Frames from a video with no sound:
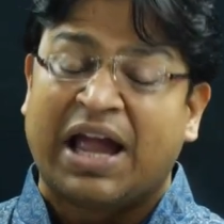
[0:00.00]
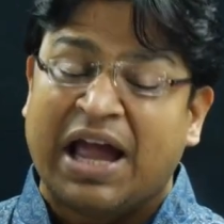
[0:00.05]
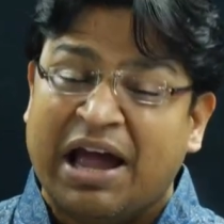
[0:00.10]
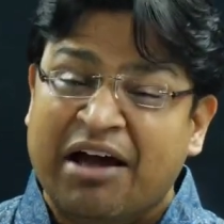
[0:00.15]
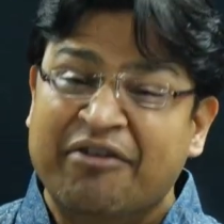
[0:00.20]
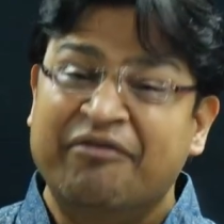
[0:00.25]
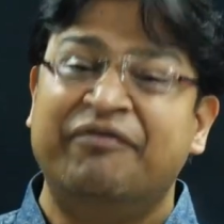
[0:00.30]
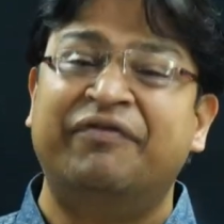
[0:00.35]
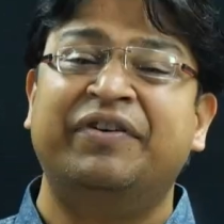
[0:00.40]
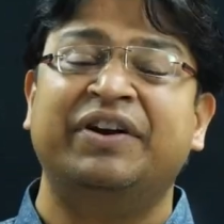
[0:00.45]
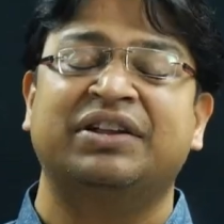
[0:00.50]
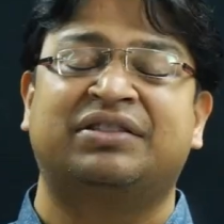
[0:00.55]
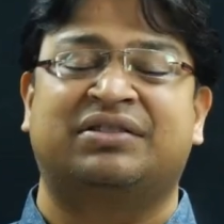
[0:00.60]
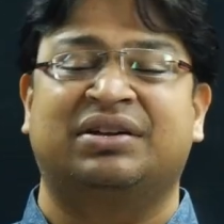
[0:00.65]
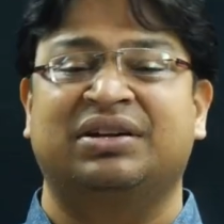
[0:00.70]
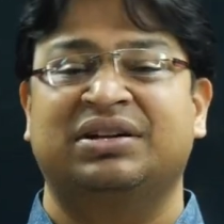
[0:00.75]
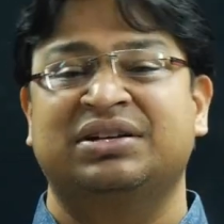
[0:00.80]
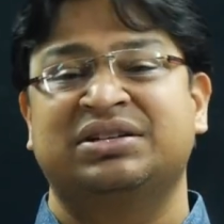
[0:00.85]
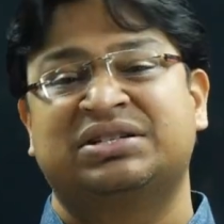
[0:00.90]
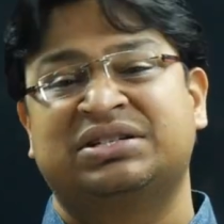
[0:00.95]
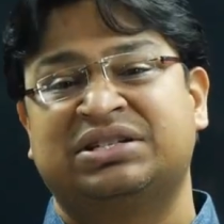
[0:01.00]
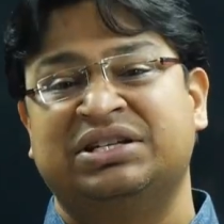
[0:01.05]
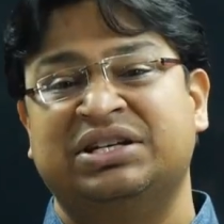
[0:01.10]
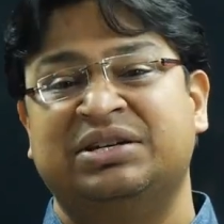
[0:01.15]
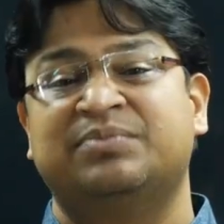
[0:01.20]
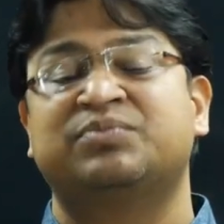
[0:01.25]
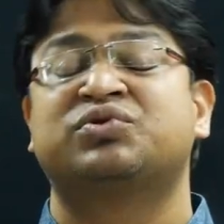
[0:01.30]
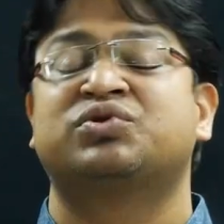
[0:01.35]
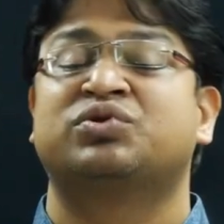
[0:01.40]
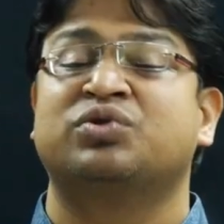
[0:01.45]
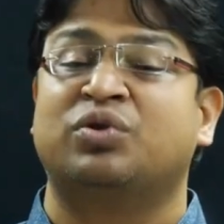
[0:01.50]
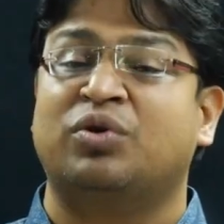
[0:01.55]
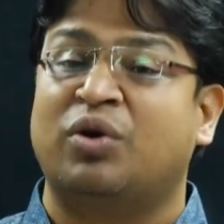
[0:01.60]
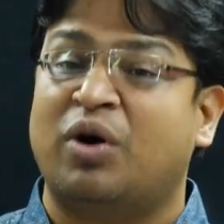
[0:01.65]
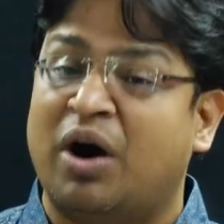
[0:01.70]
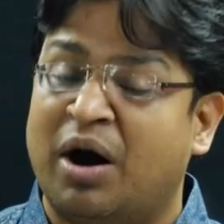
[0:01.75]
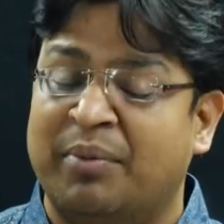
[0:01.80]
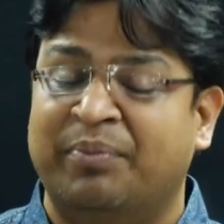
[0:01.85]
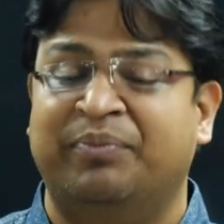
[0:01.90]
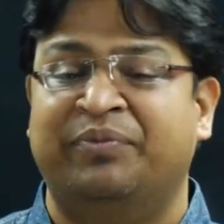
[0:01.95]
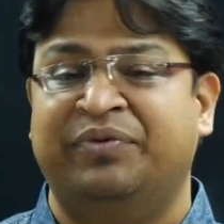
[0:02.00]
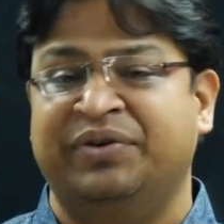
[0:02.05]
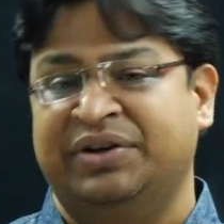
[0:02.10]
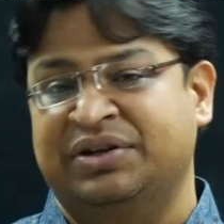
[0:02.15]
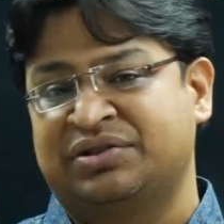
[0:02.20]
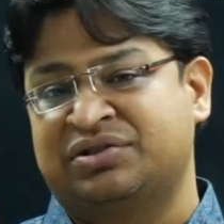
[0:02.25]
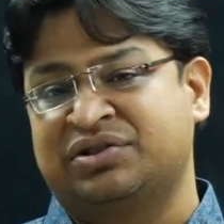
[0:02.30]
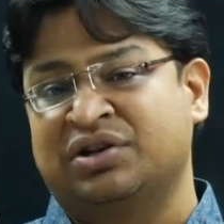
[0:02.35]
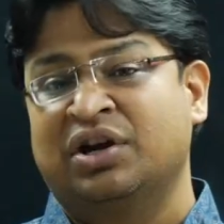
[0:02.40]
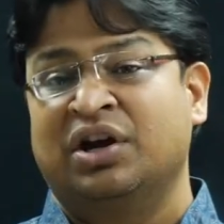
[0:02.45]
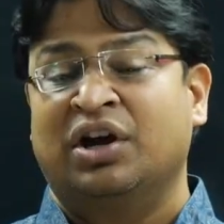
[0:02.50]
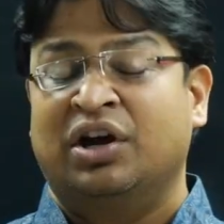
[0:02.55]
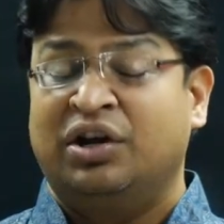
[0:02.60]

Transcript: everything seems so obvious.